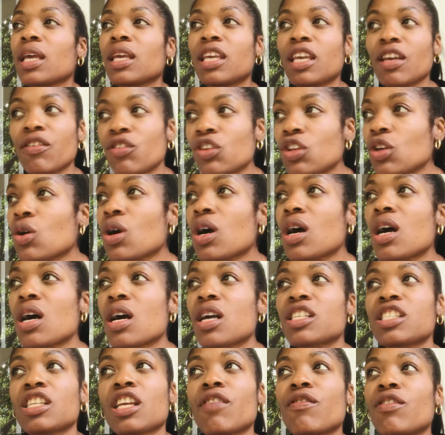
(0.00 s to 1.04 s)
giving you
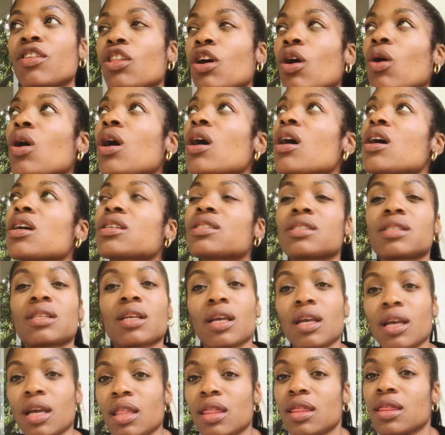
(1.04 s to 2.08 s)
hugs, even though hugs is a
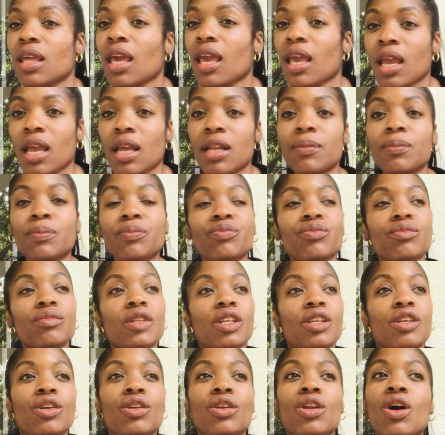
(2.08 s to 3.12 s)
good thing.
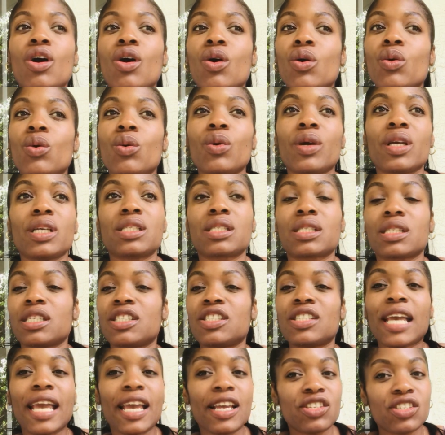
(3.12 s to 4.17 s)
It's
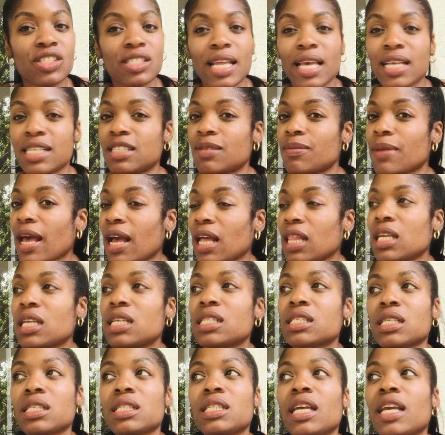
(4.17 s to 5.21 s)
contagious, like smiling
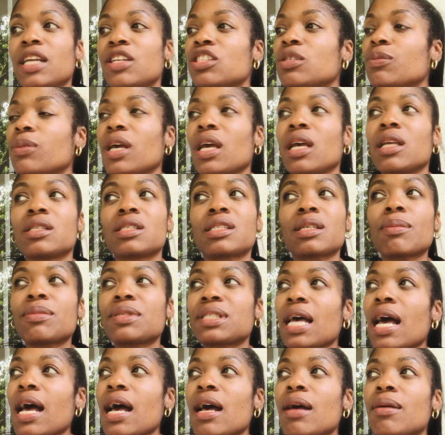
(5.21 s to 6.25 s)
is contagious, but
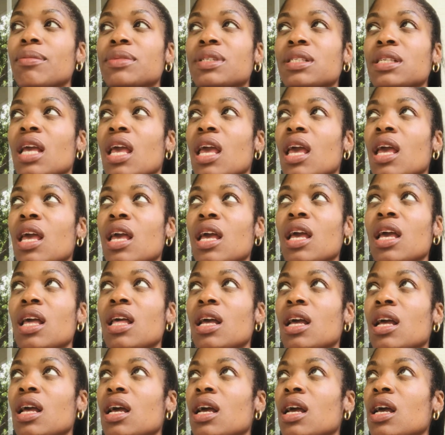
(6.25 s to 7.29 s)
sometimes
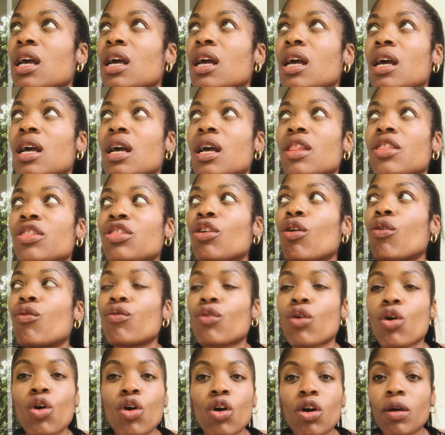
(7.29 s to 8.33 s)
the
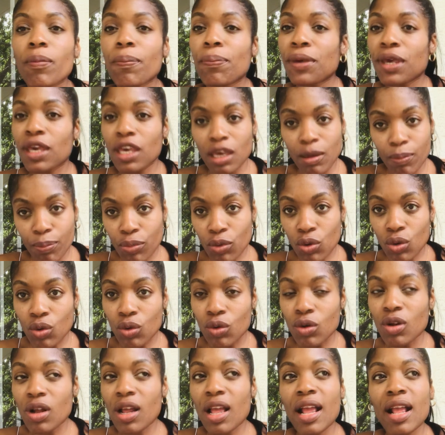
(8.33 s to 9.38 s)
wrong
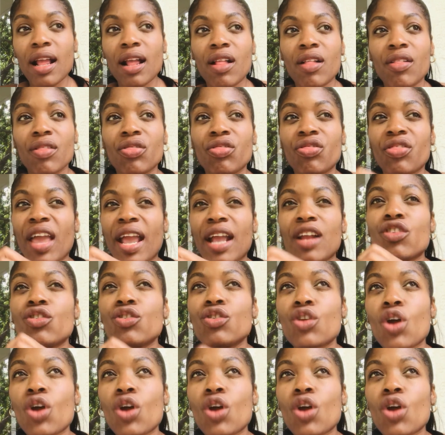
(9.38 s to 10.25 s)
people, they